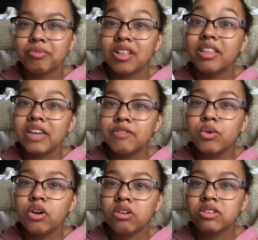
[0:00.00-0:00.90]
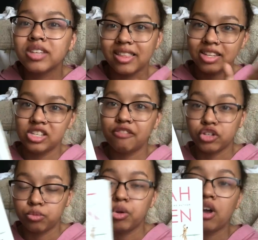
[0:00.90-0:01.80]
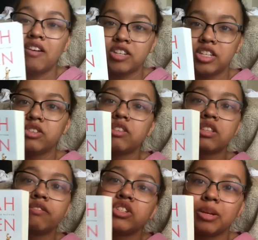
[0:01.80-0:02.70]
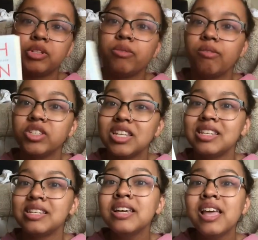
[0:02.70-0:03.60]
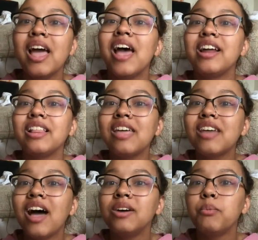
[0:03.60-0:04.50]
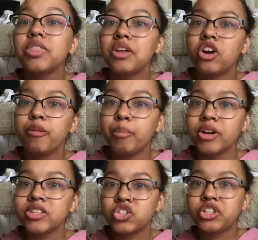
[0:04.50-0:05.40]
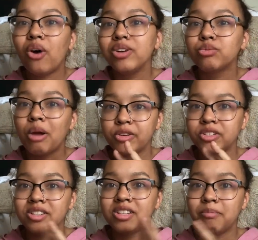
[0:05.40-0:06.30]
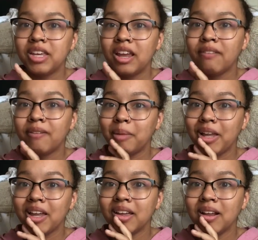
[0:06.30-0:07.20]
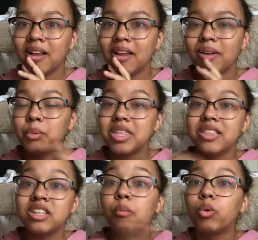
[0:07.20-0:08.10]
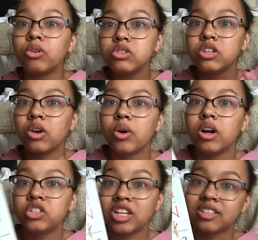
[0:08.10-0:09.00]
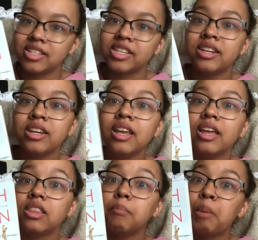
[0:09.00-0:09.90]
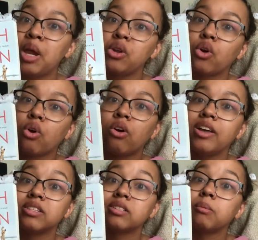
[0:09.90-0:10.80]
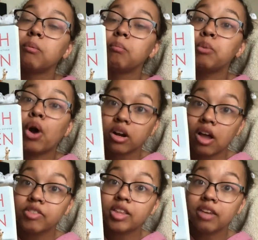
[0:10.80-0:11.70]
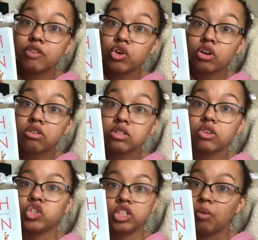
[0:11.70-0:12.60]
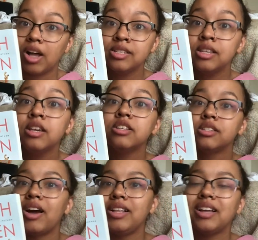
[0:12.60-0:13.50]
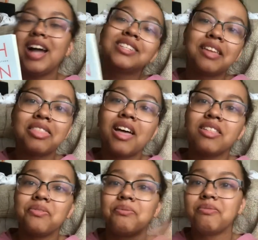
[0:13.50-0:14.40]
The Lakeview Girls. Like, this is the first book, obviously, so this is the first time she references it, and I like that within her books she always references something from like within the same world. So Just Listen, the main girl, is part of the Lakeview Girls, or she was, so I just like that